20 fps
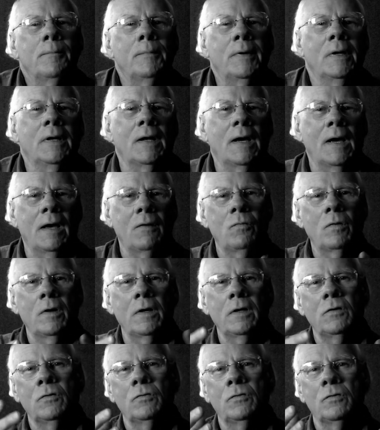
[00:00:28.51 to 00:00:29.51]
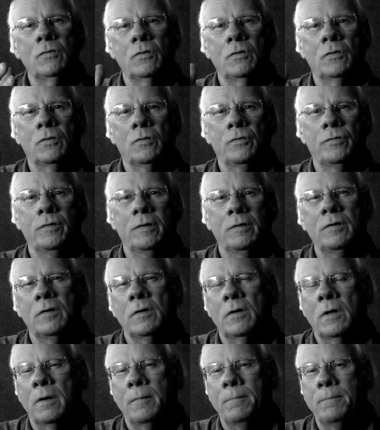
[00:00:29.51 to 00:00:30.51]
But I want you to know that
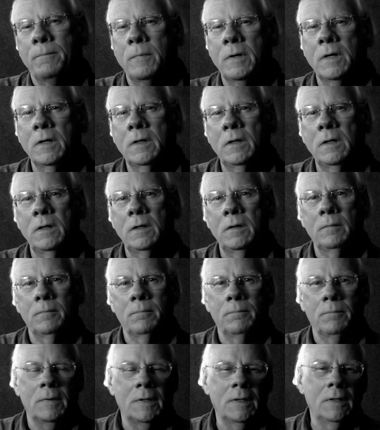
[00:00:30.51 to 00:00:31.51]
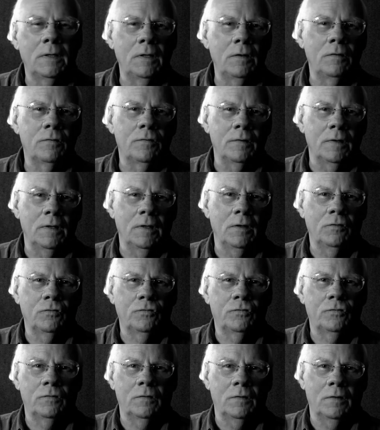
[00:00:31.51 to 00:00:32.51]
there are many, many
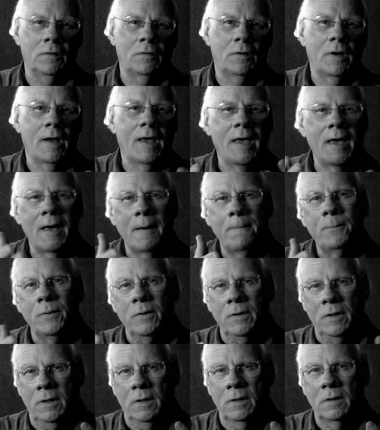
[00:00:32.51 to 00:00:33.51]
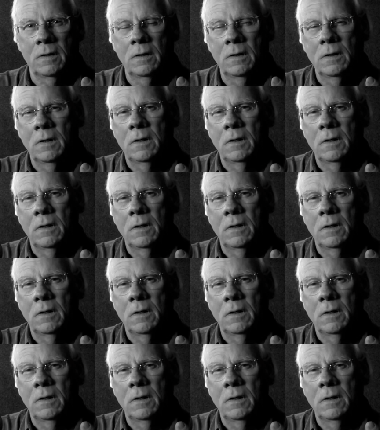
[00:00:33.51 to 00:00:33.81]
things that are happening